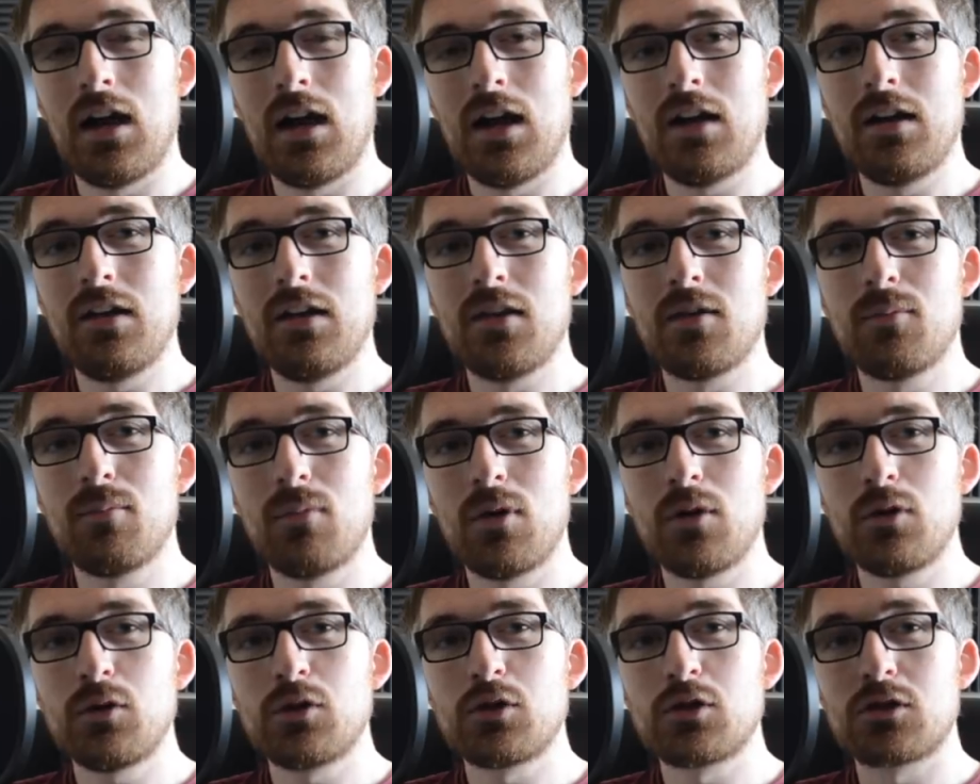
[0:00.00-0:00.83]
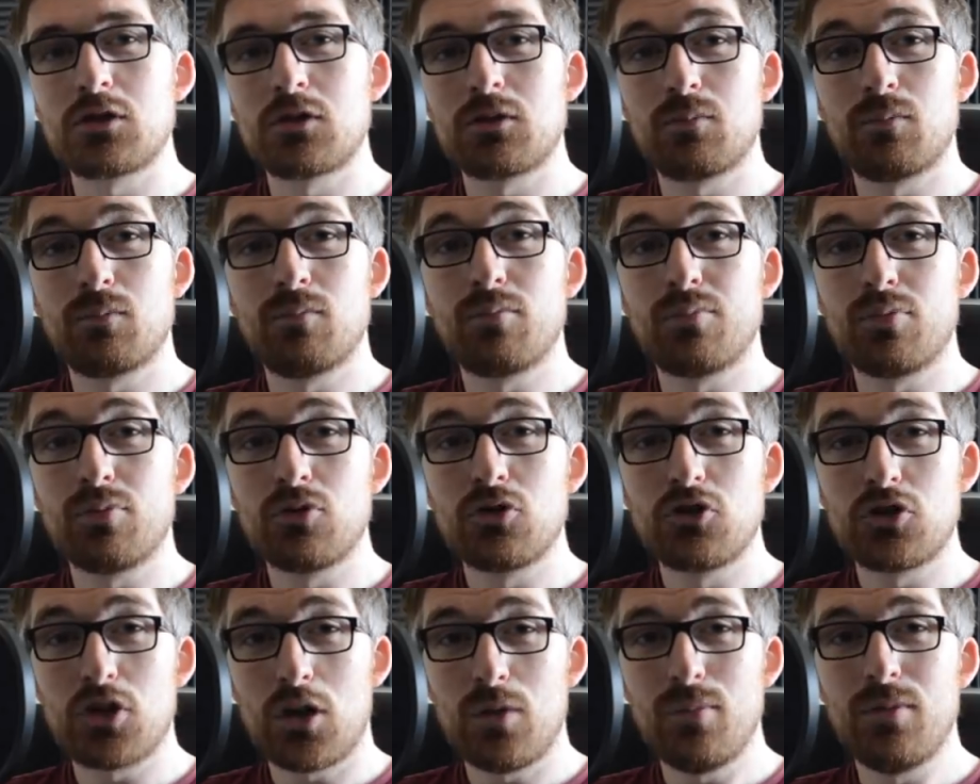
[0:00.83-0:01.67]
And the most
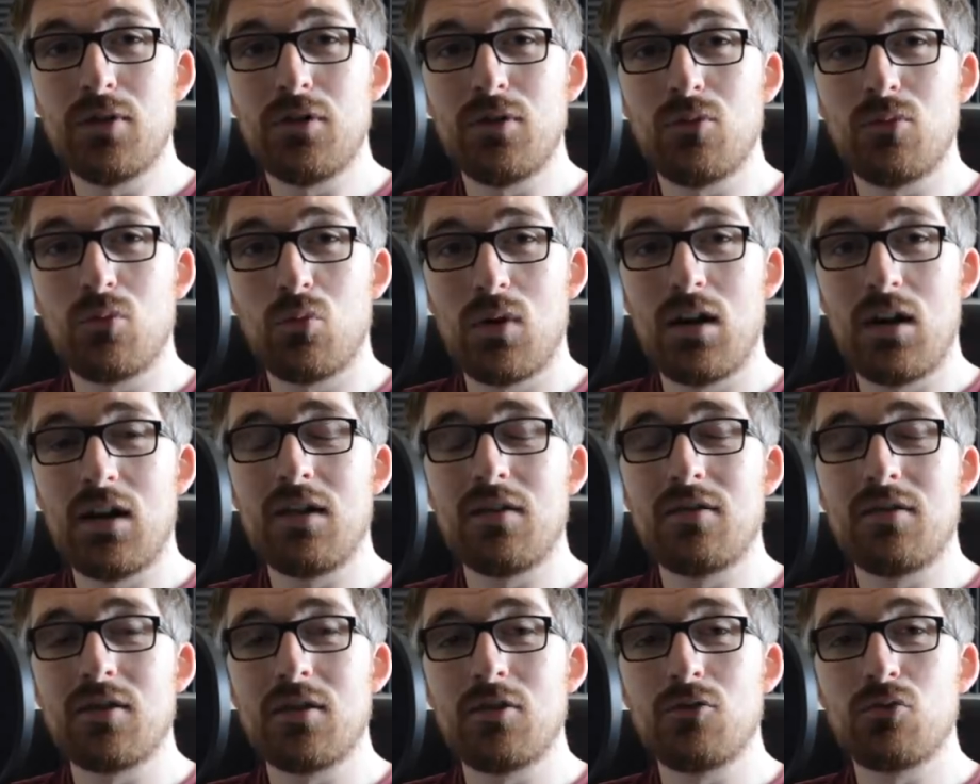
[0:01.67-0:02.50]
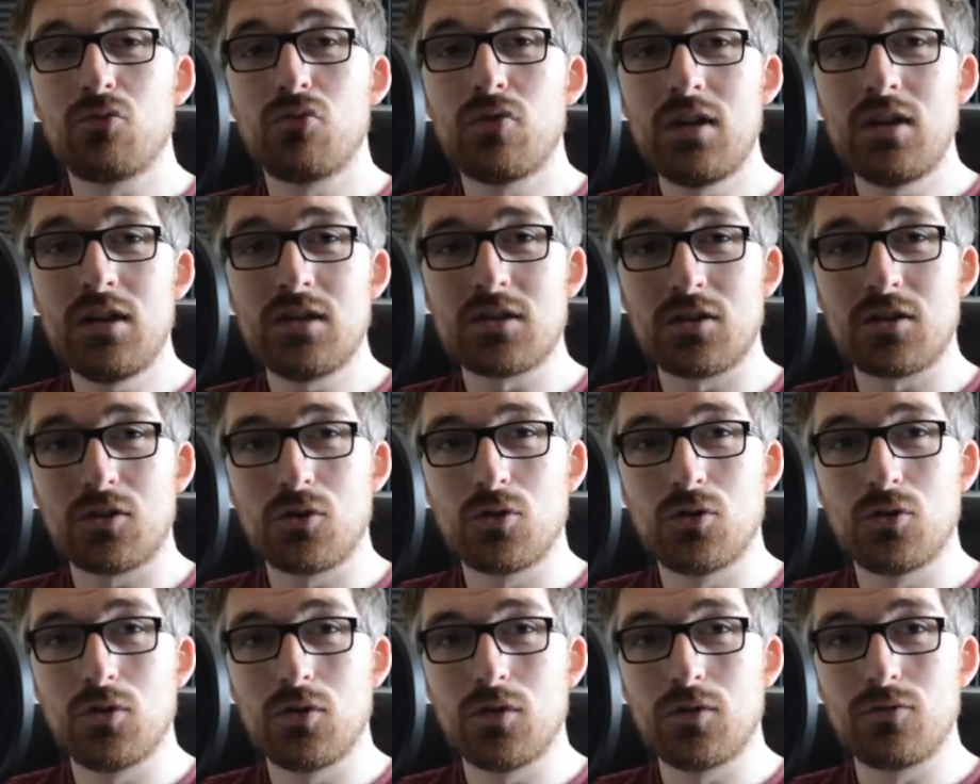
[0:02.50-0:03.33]
predominant way that
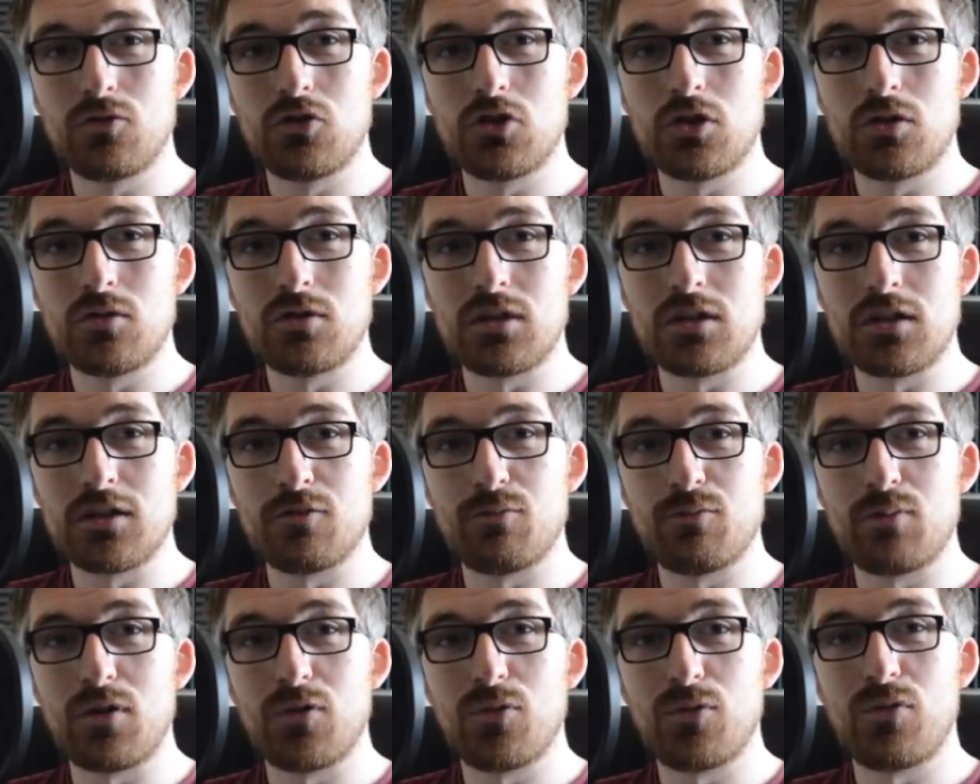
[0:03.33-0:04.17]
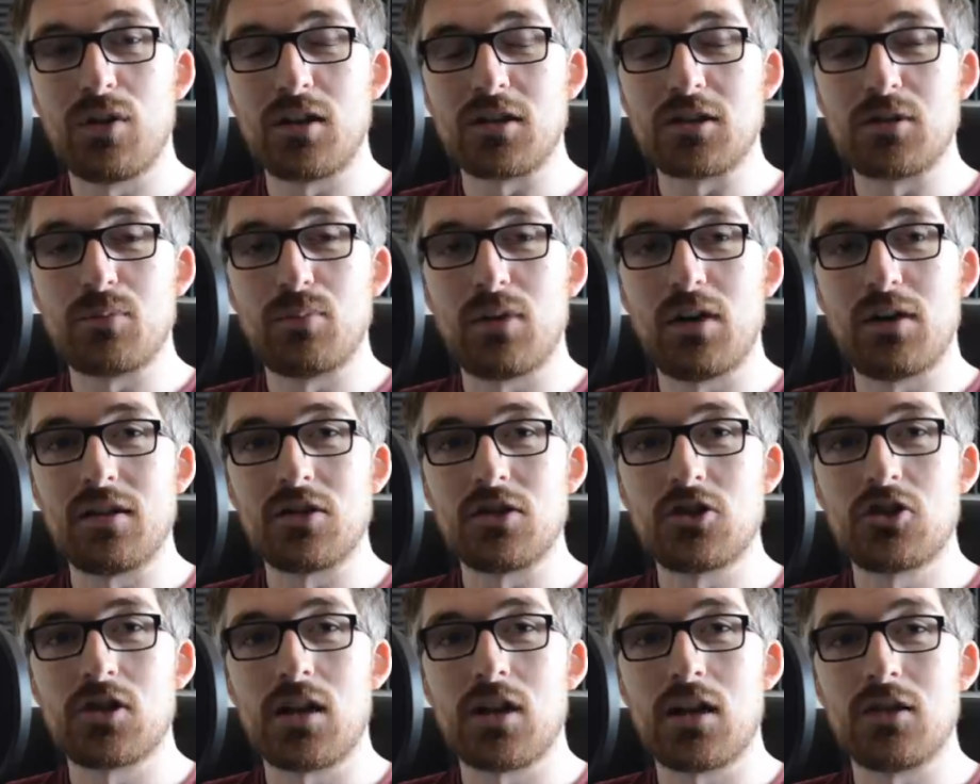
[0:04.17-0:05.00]
recent Call of Duties have been affected by
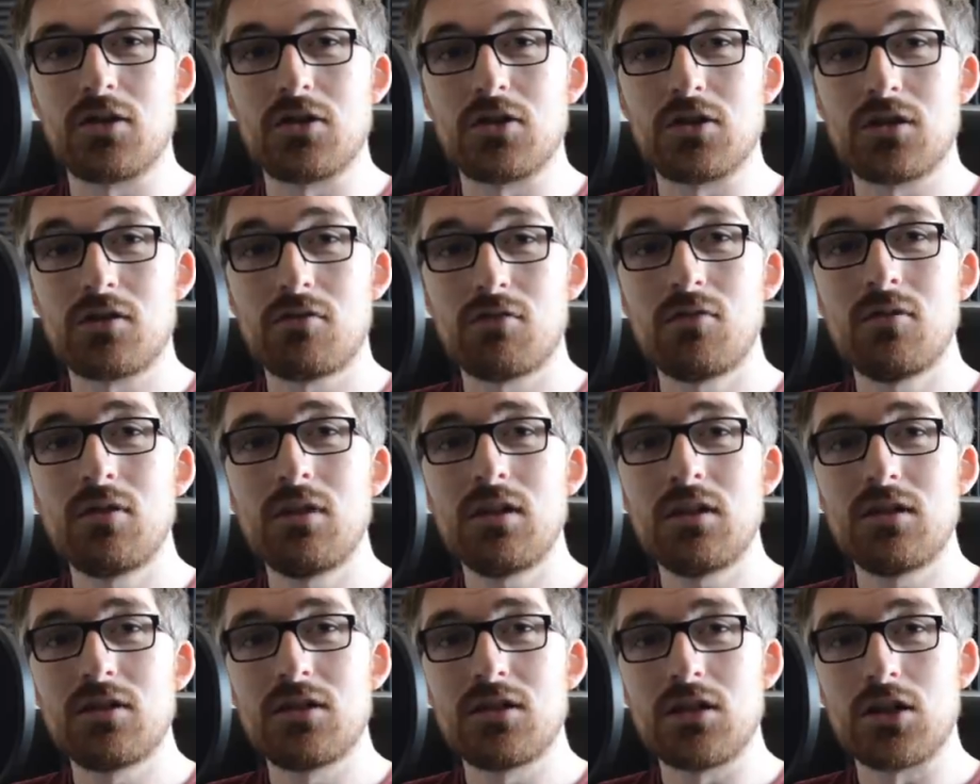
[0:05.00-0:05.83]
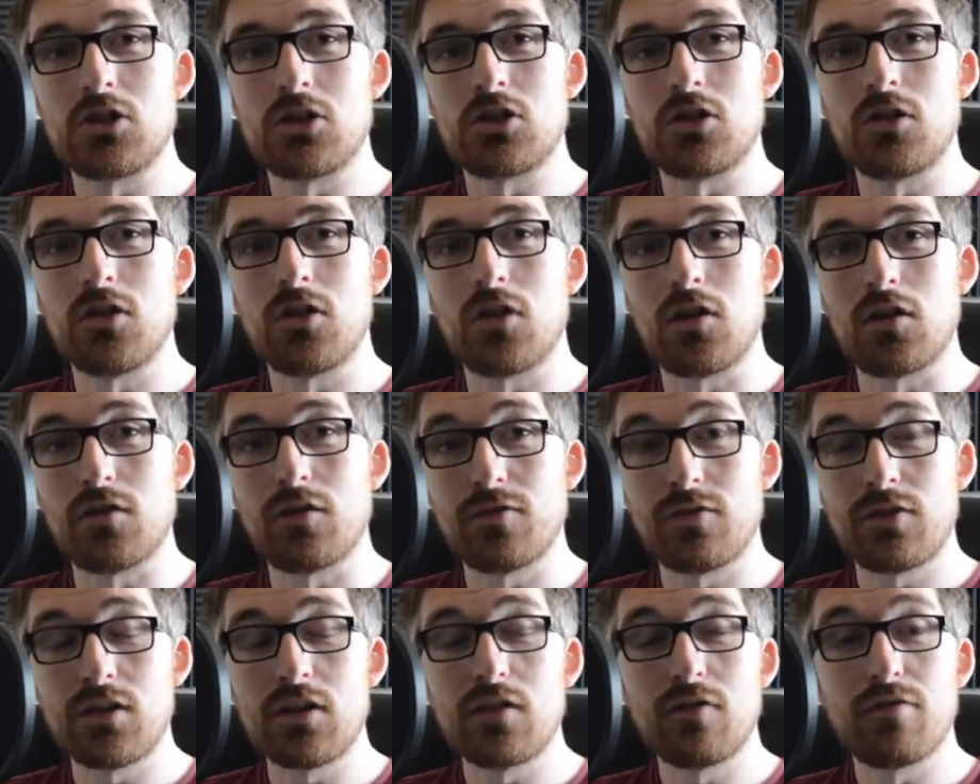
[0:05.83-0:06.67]
this change is through the addition
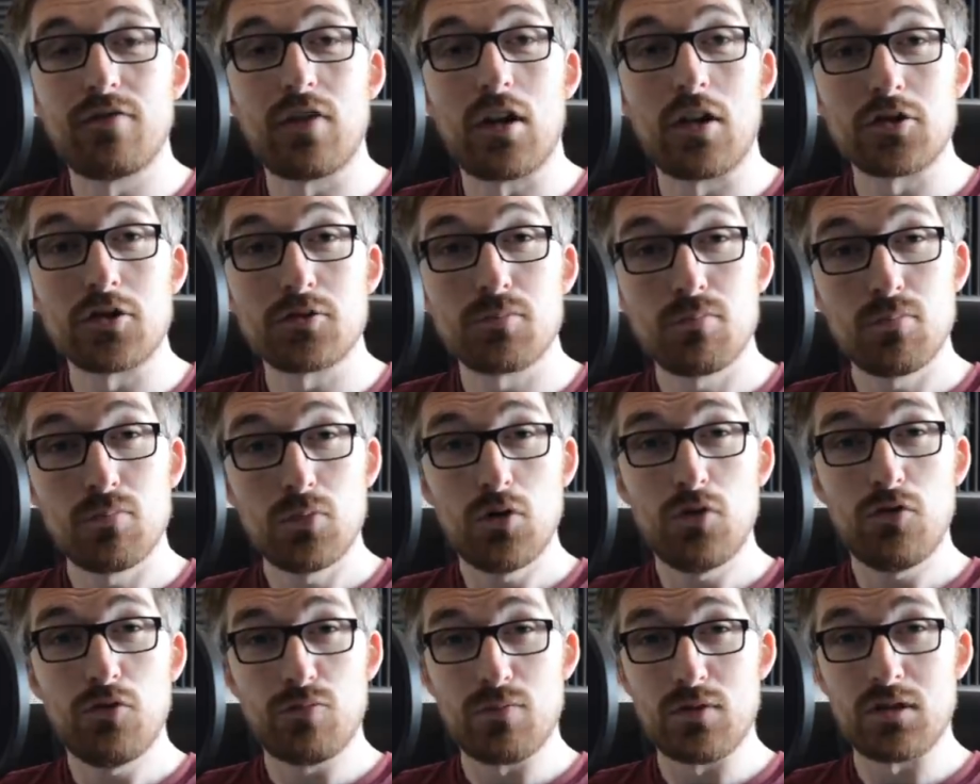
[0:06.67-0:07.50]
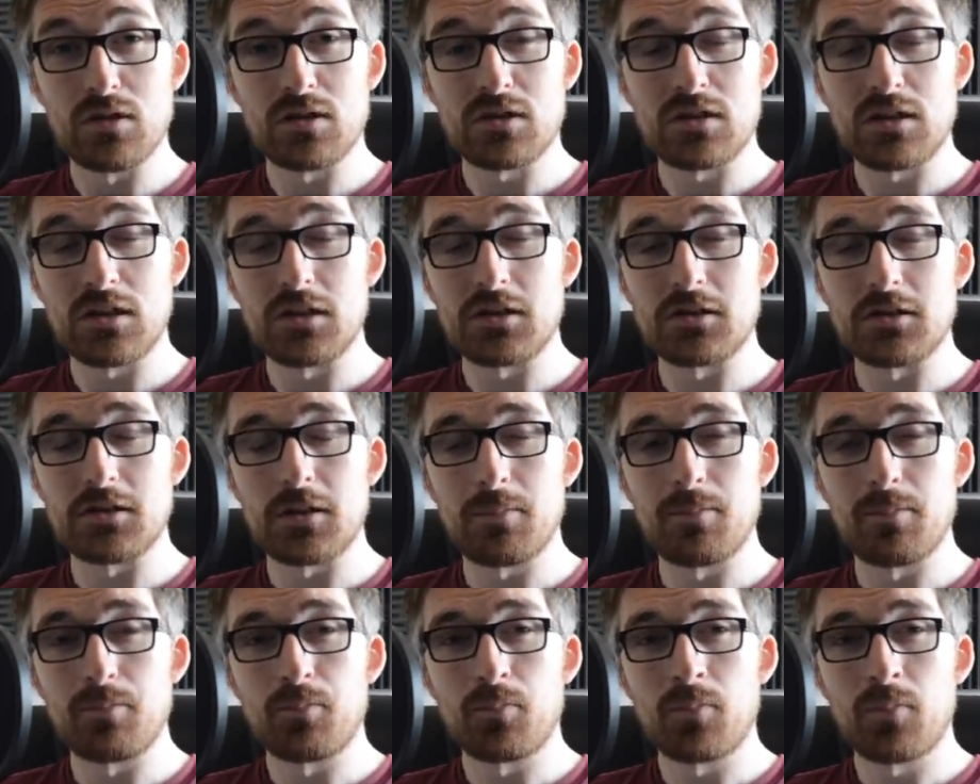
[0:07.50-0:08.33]
of the advanced movement
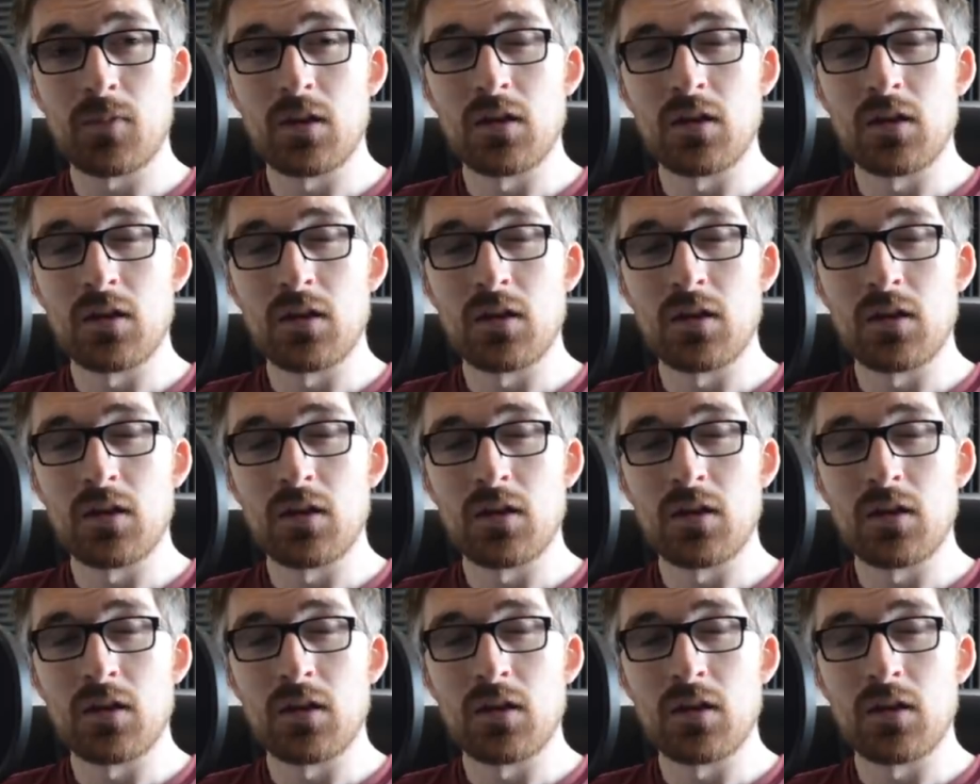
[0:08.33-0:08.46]
system.